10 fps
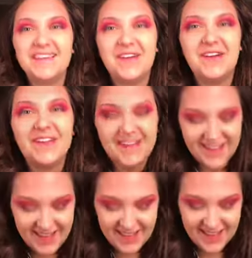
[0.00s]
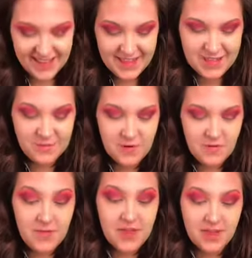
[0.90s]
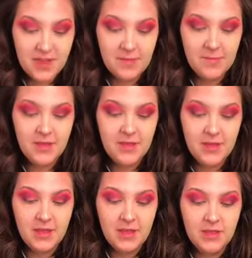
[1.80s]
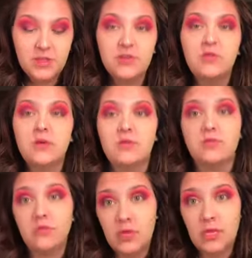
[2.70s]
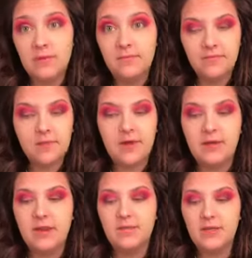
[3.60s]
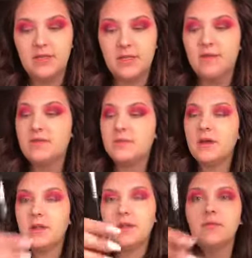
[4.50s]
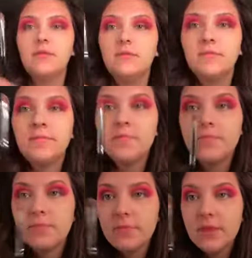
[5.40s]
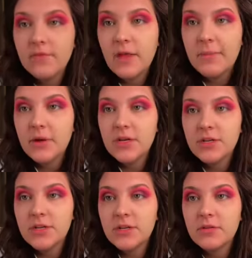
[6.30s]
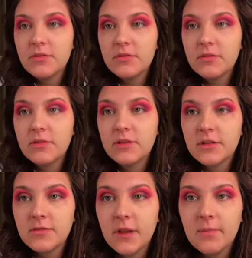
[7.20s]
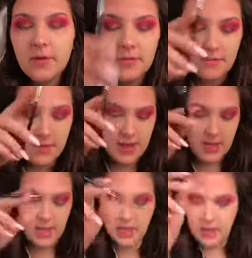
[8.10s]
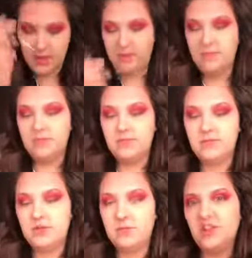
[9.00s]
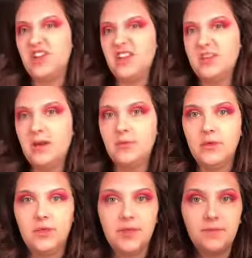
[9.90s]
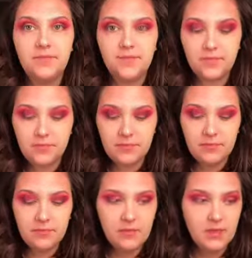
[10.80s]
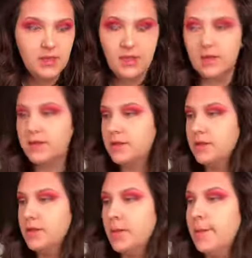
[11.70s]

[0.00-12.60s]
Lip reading: sorry, the Morphe M213. How did I mess that up so bad? I don't know. Flat brush. This is what I put my shimmer shades on with. And